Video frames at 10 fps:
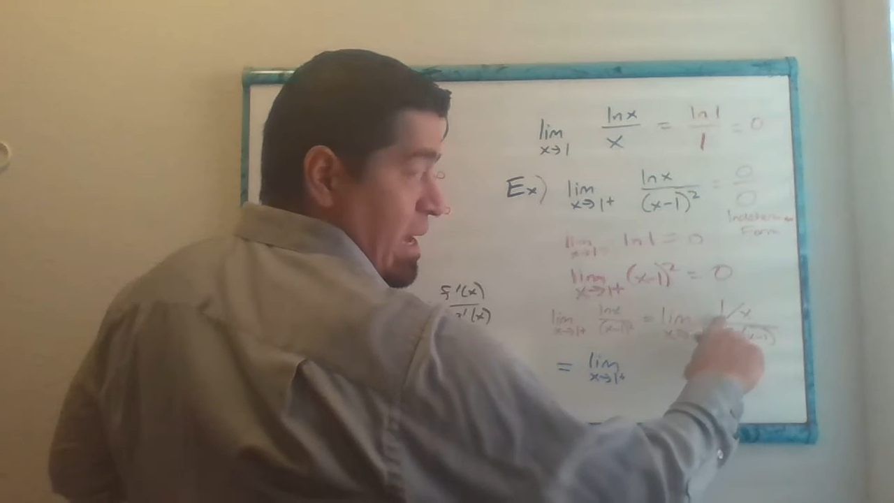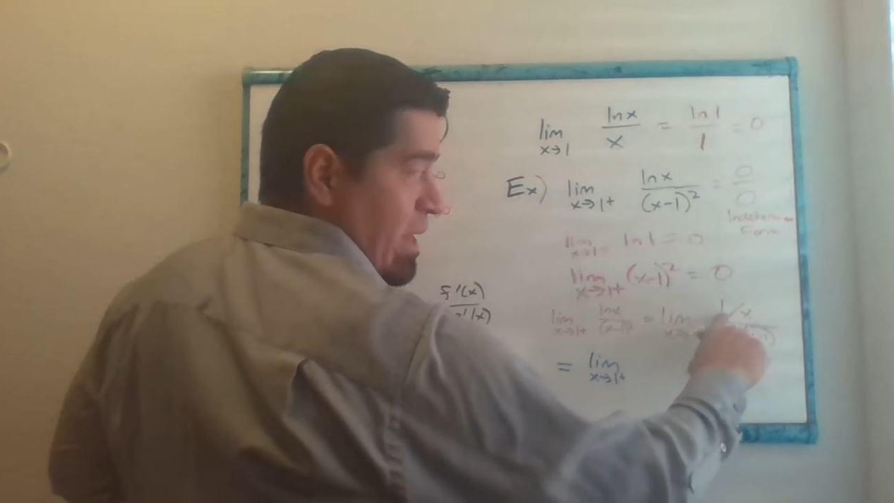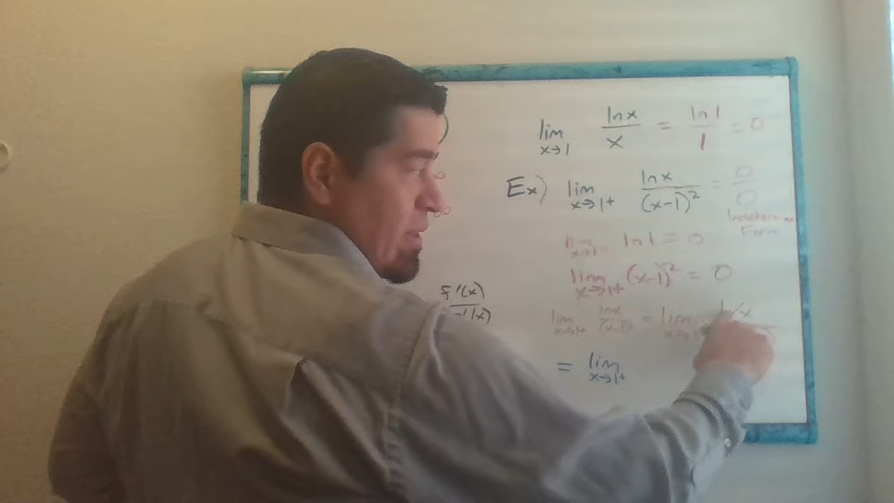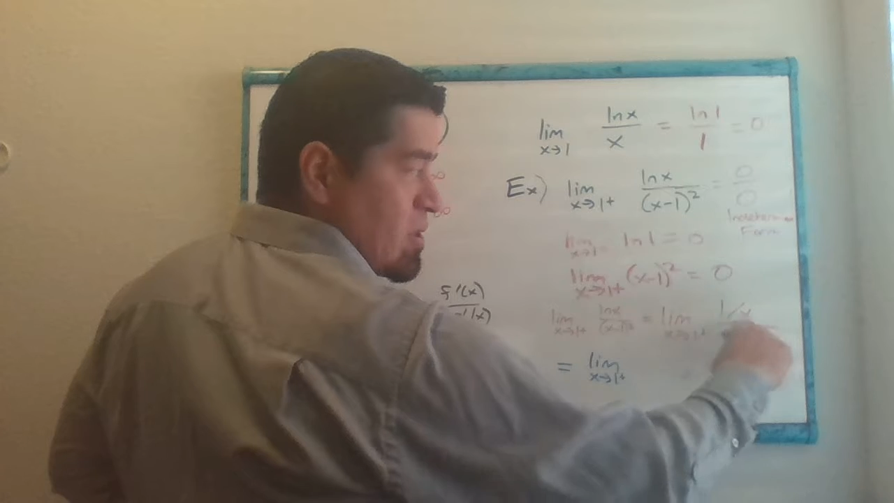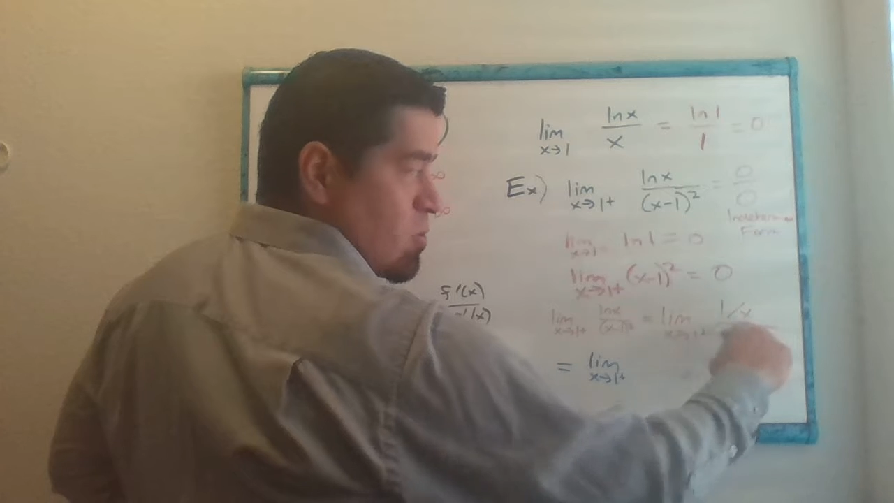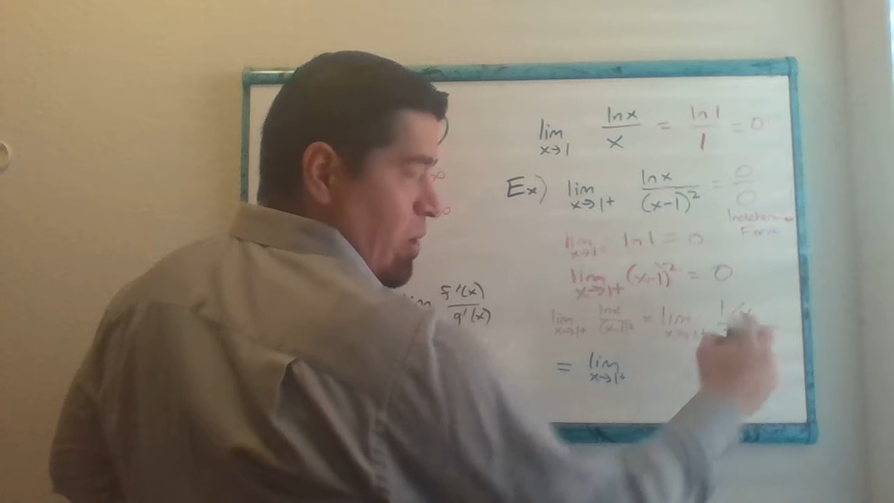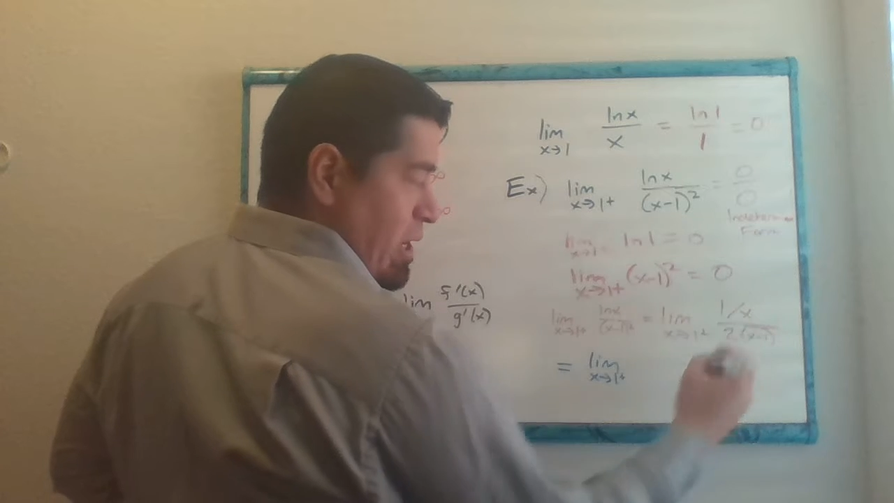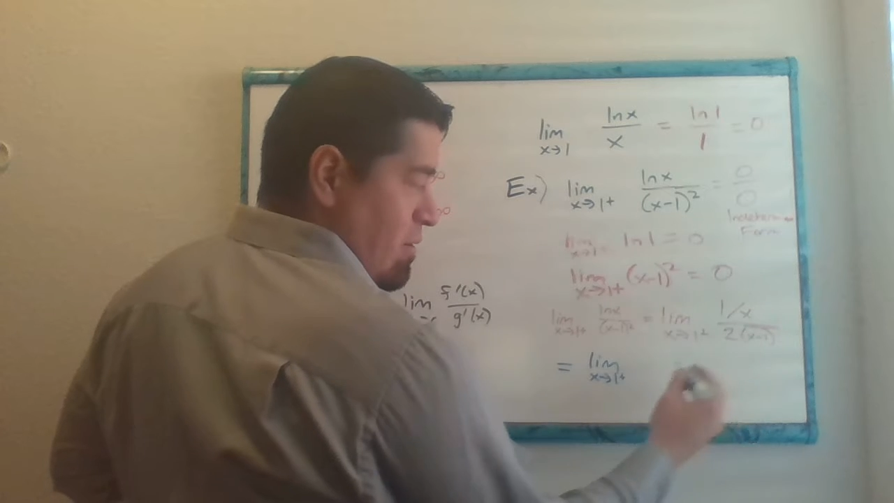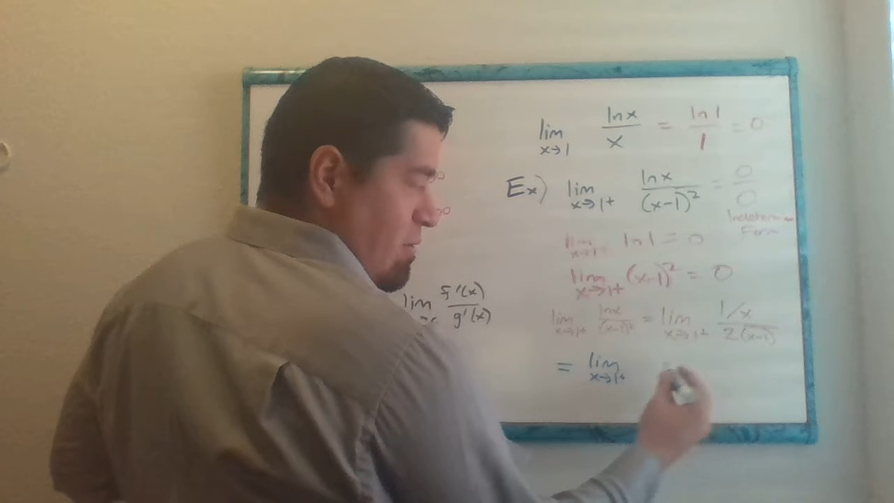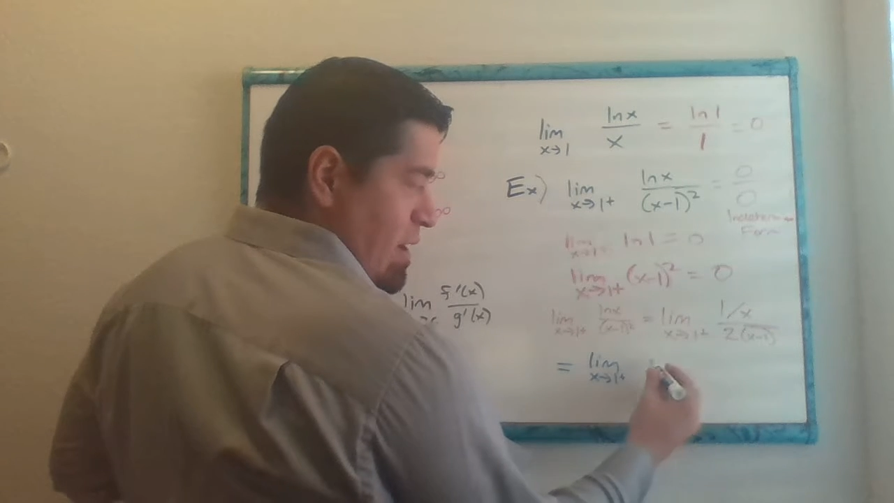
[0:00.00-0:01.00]
And this
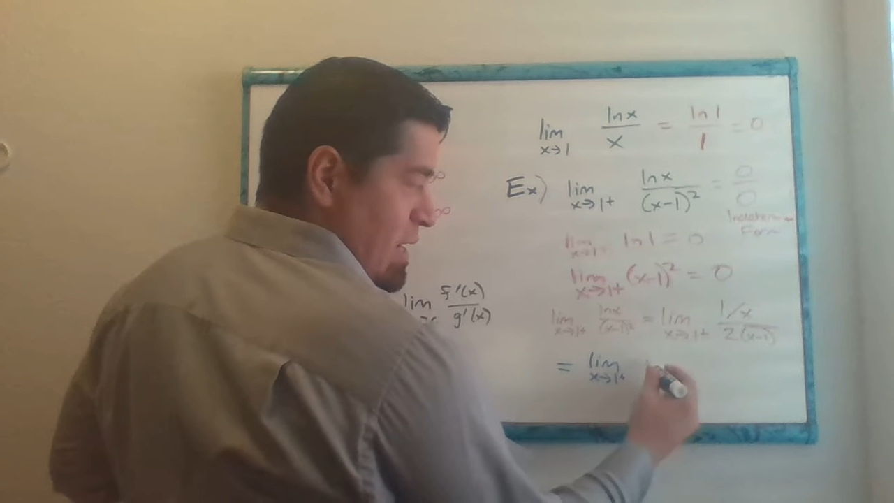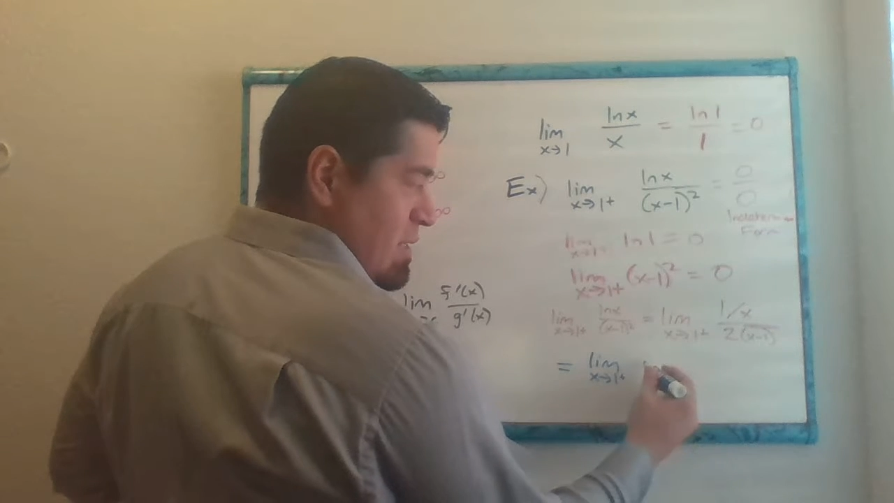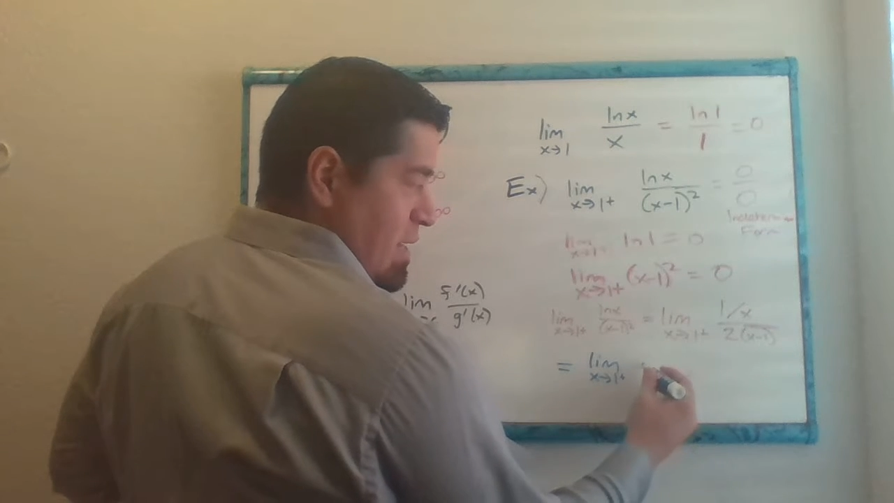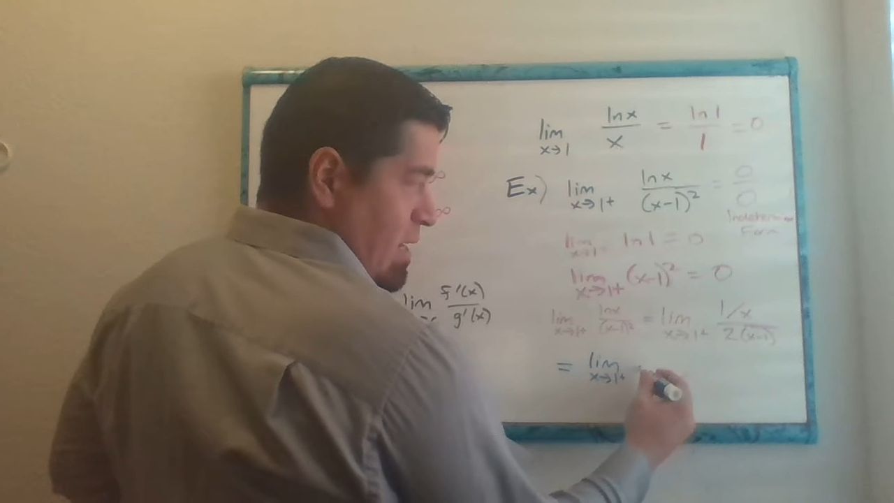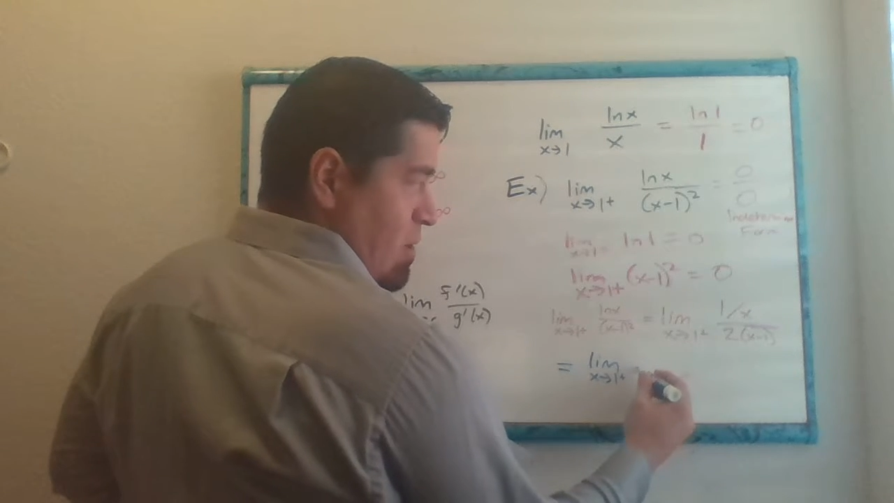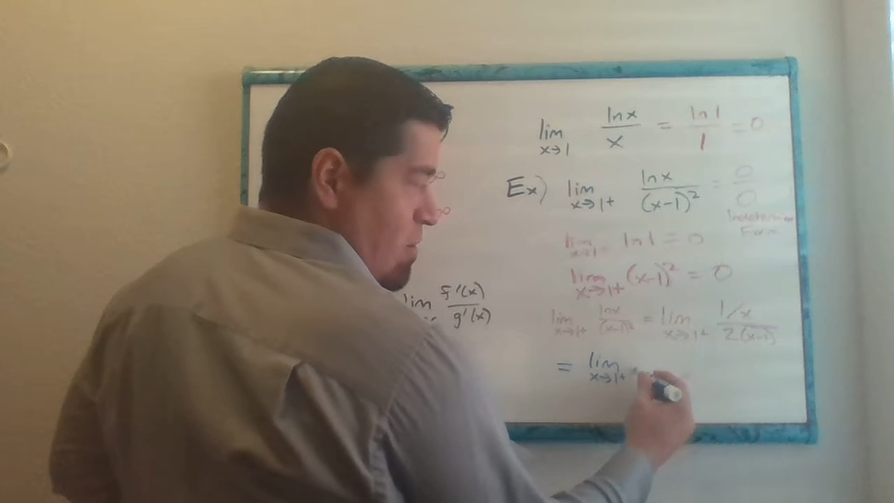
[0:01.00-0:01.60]
1 over x I can